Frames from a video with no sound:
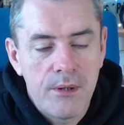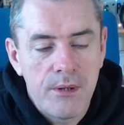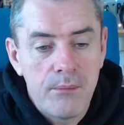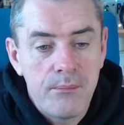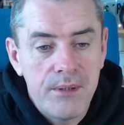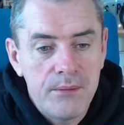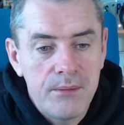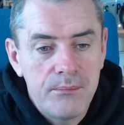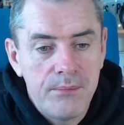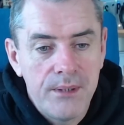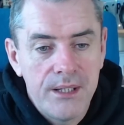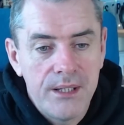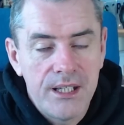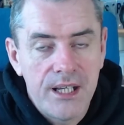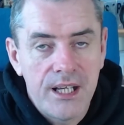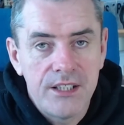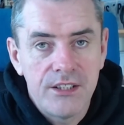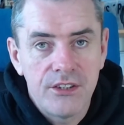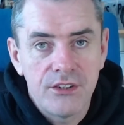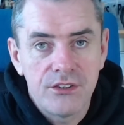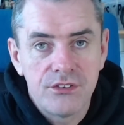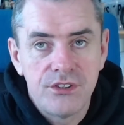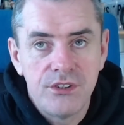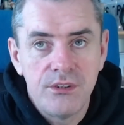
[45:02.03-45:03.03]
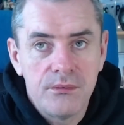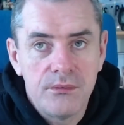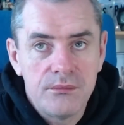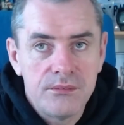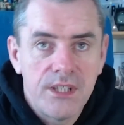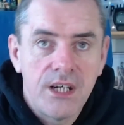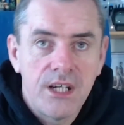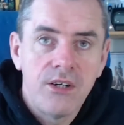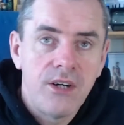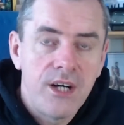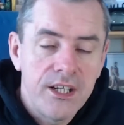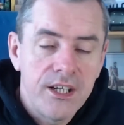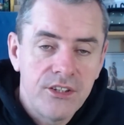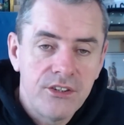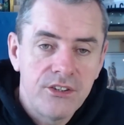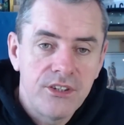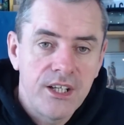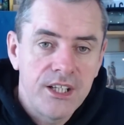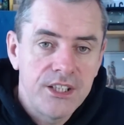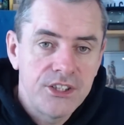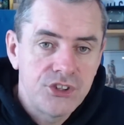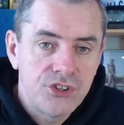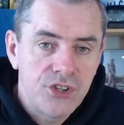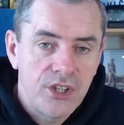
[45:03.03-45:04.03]
a big bill, and now
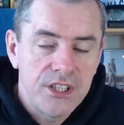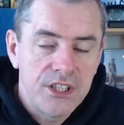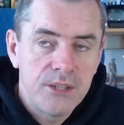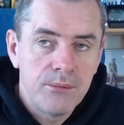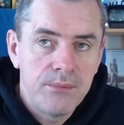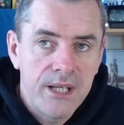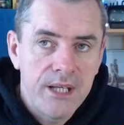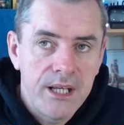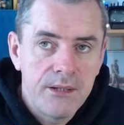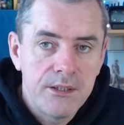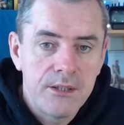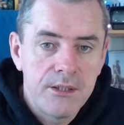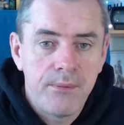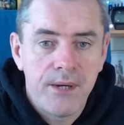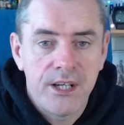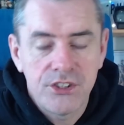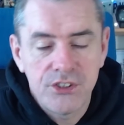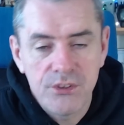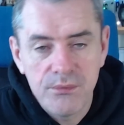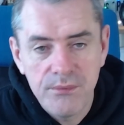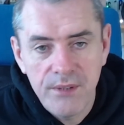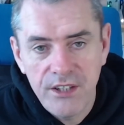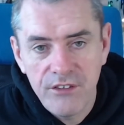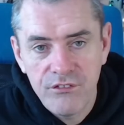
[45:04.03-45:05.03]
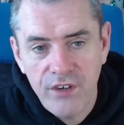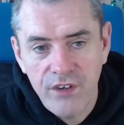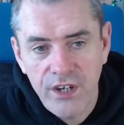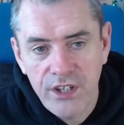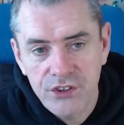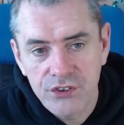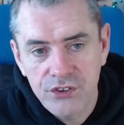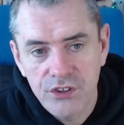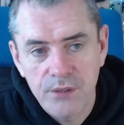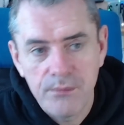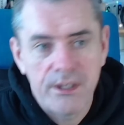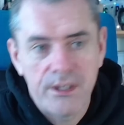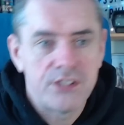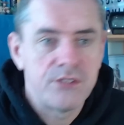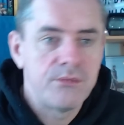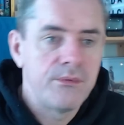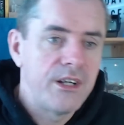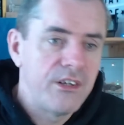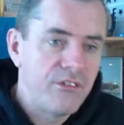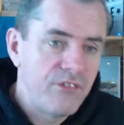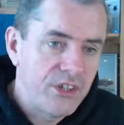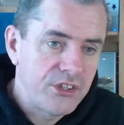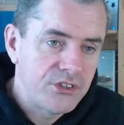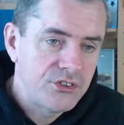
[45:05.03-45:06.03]
Hyundai is trying to blame the battery manufacturer. The battery
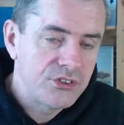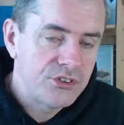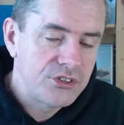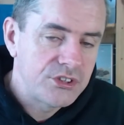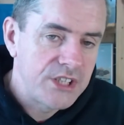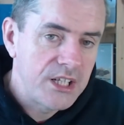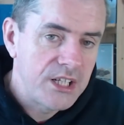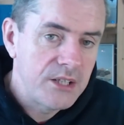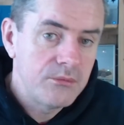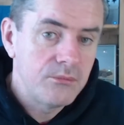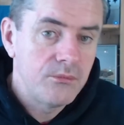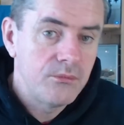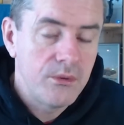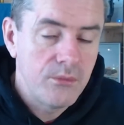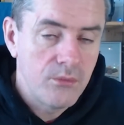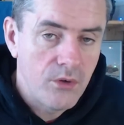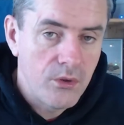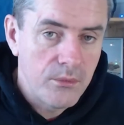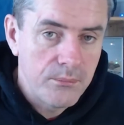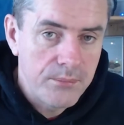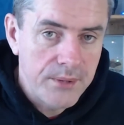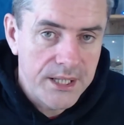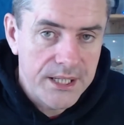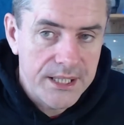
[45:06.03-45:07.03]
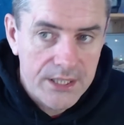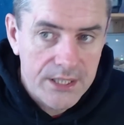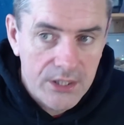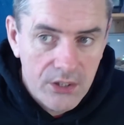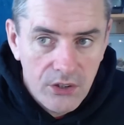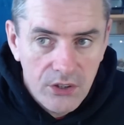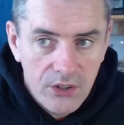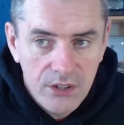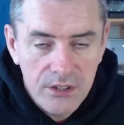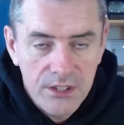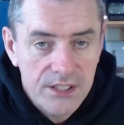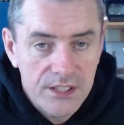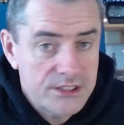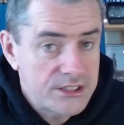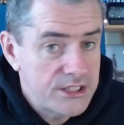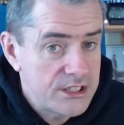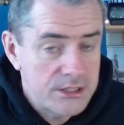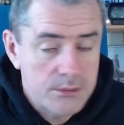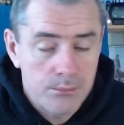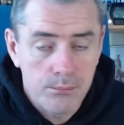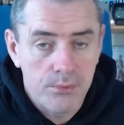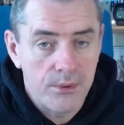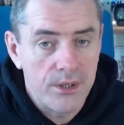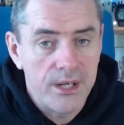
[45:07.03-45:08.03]
manufacturer is saying we won't pay at all because this
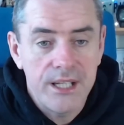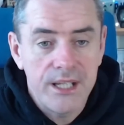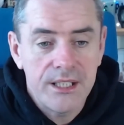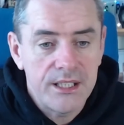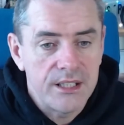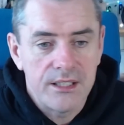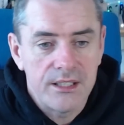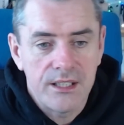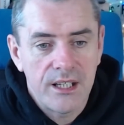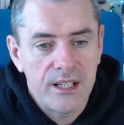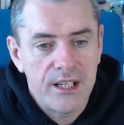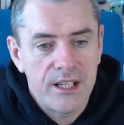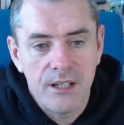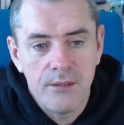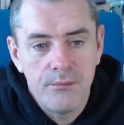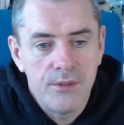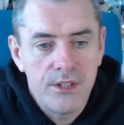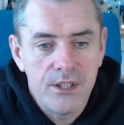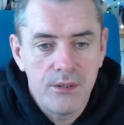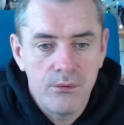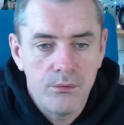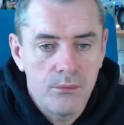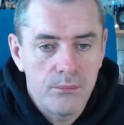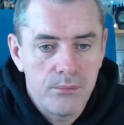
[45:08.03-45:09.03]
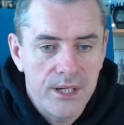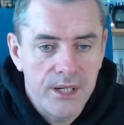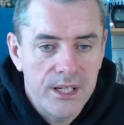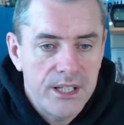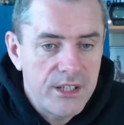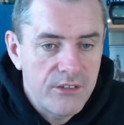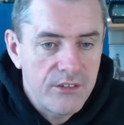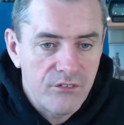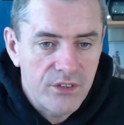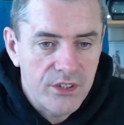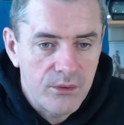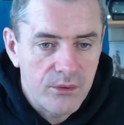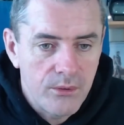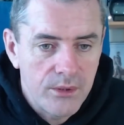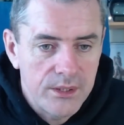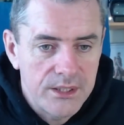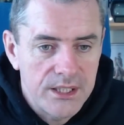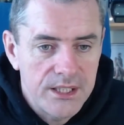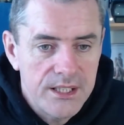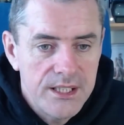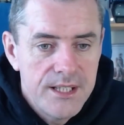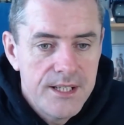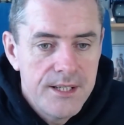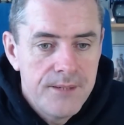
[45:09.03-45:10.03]
will break you. That kind of money will break you very
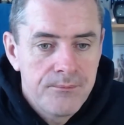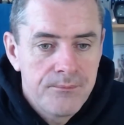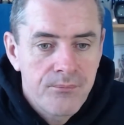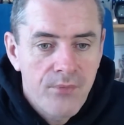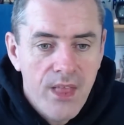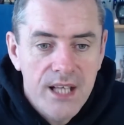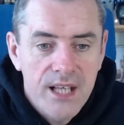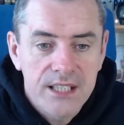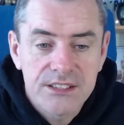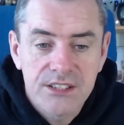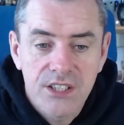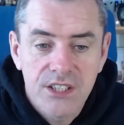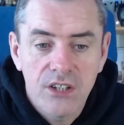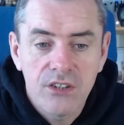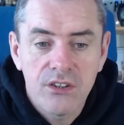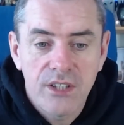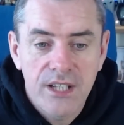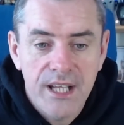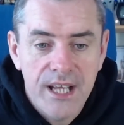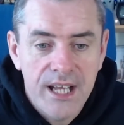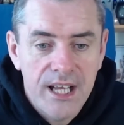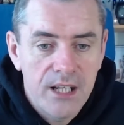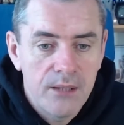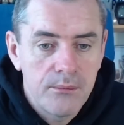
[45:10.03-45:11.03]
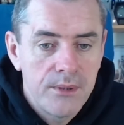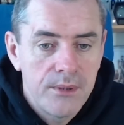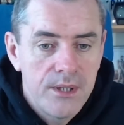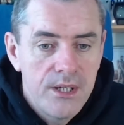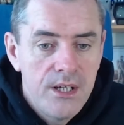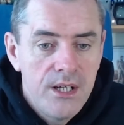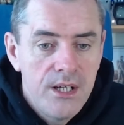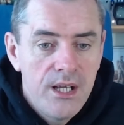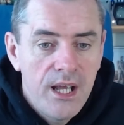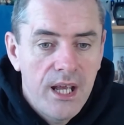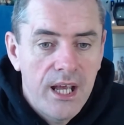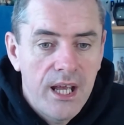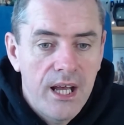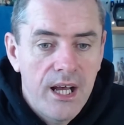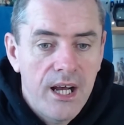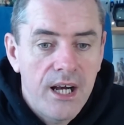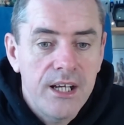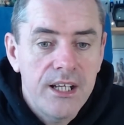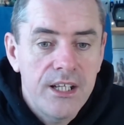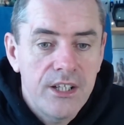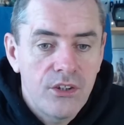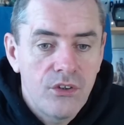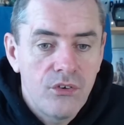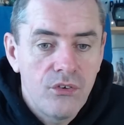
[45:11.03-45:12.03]
quickly. It's not going to help. I
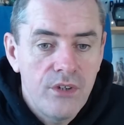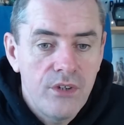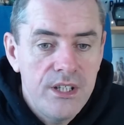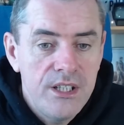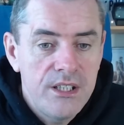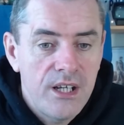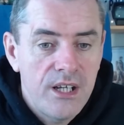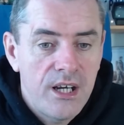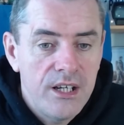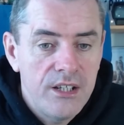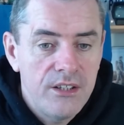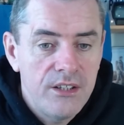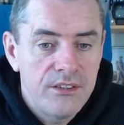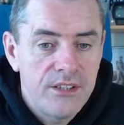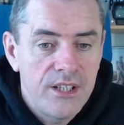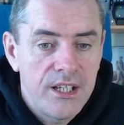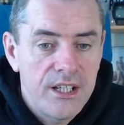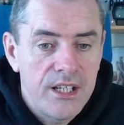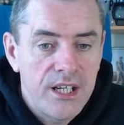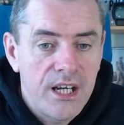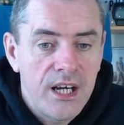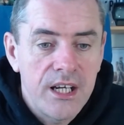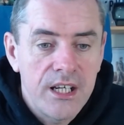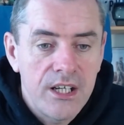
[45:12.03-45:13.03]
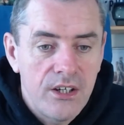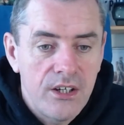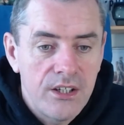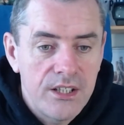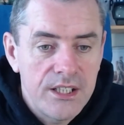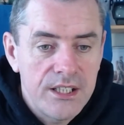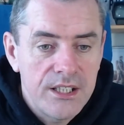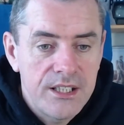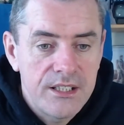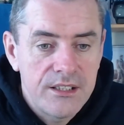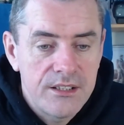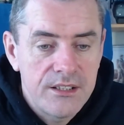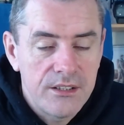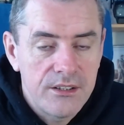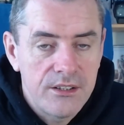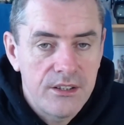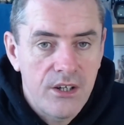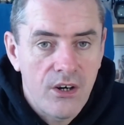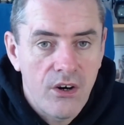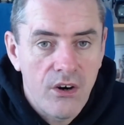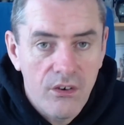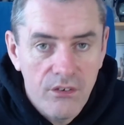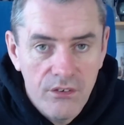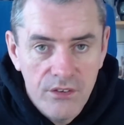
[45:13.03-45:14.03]
agree, the Hyundai Ioniq, the
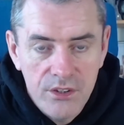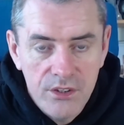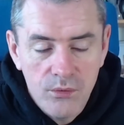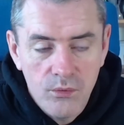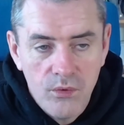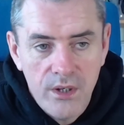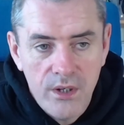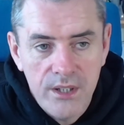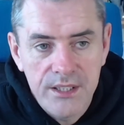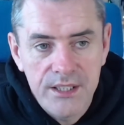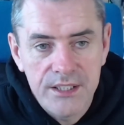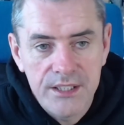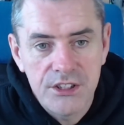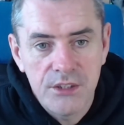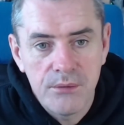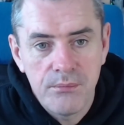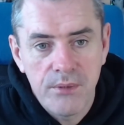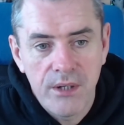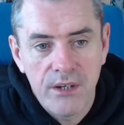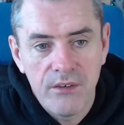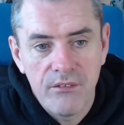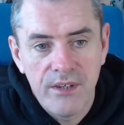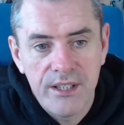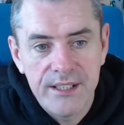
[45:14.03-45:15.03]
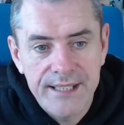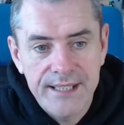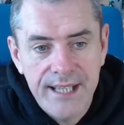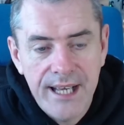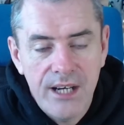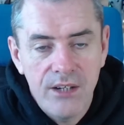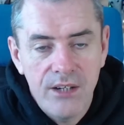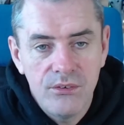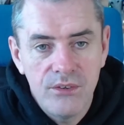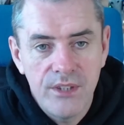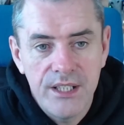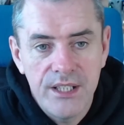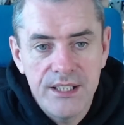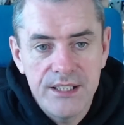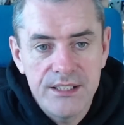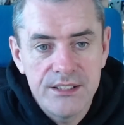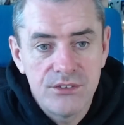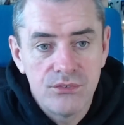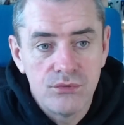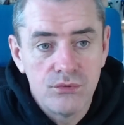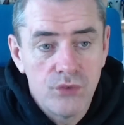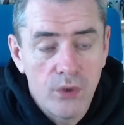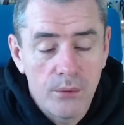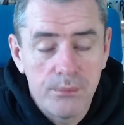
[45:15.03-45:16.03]
current one that you can buy right now, is
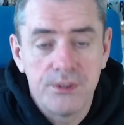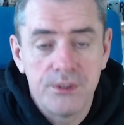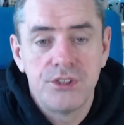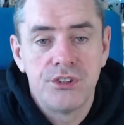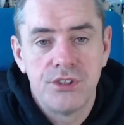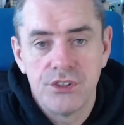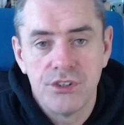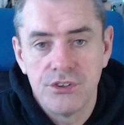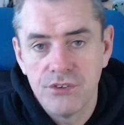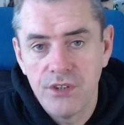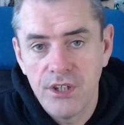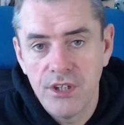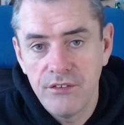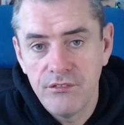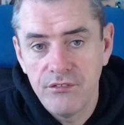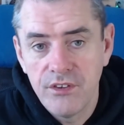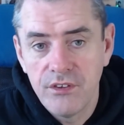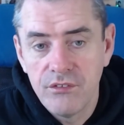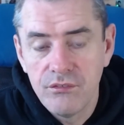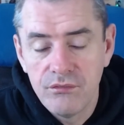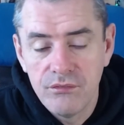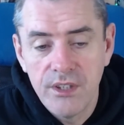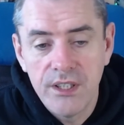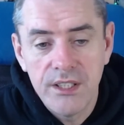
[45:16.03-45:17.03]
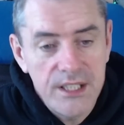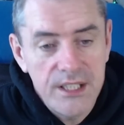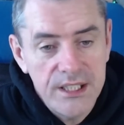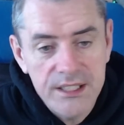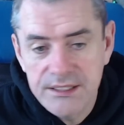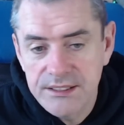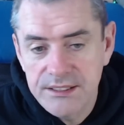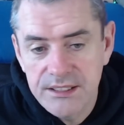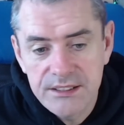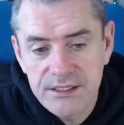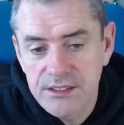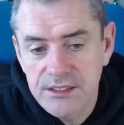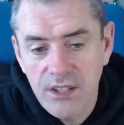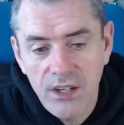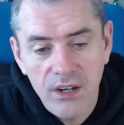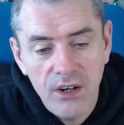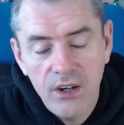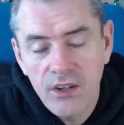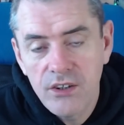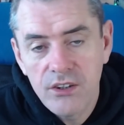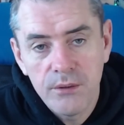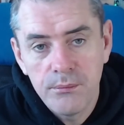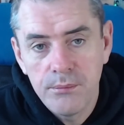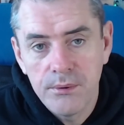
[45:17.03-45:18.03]
rubbish to drive. It is. It's a
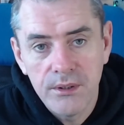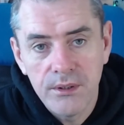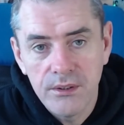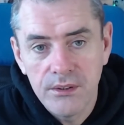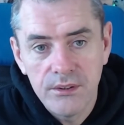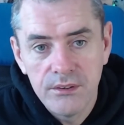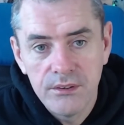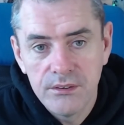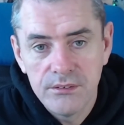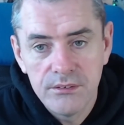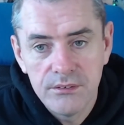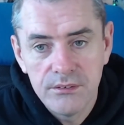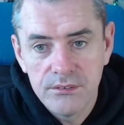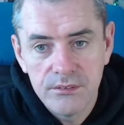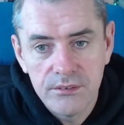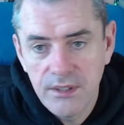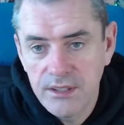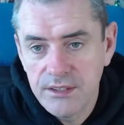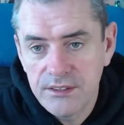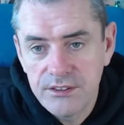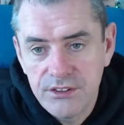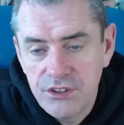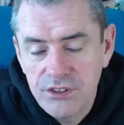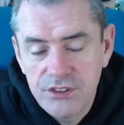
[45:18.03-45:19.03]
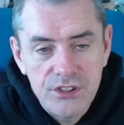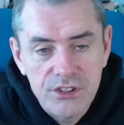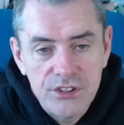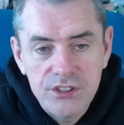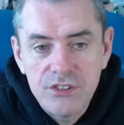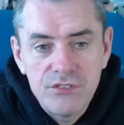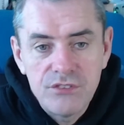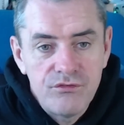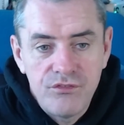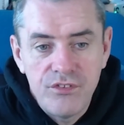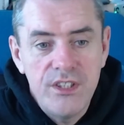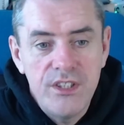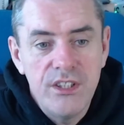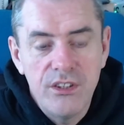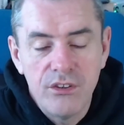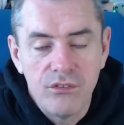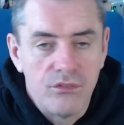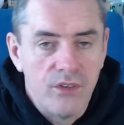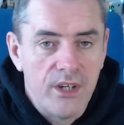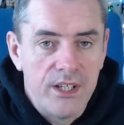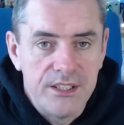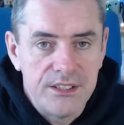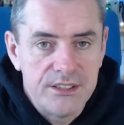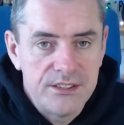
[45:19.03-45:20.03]
horrible. It just doesn't feel
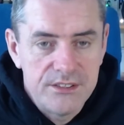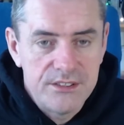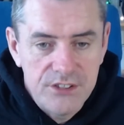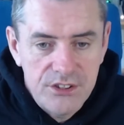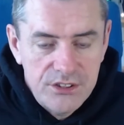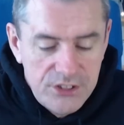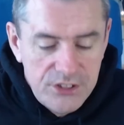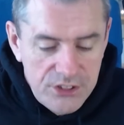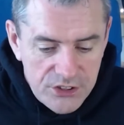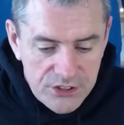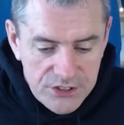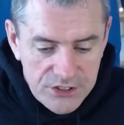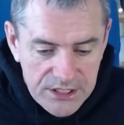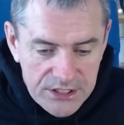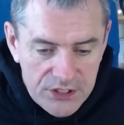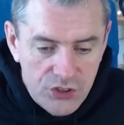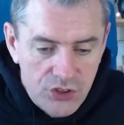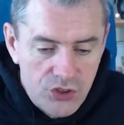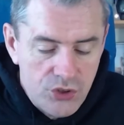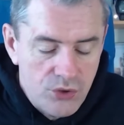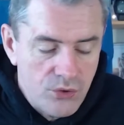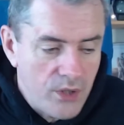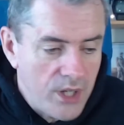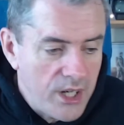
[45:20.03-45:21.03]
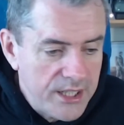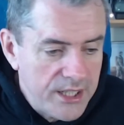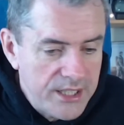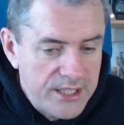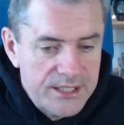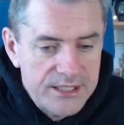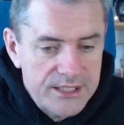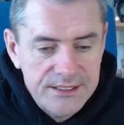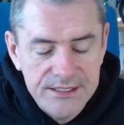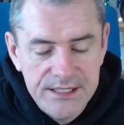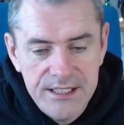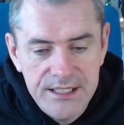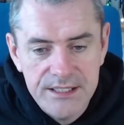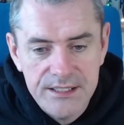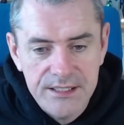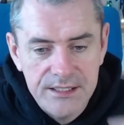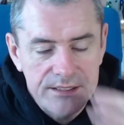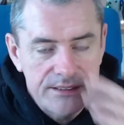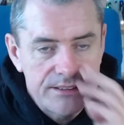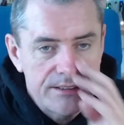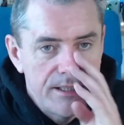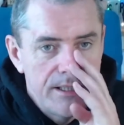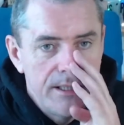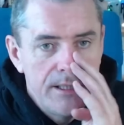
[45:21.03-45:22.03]
right. Just you're sitting too high in the seat, and it's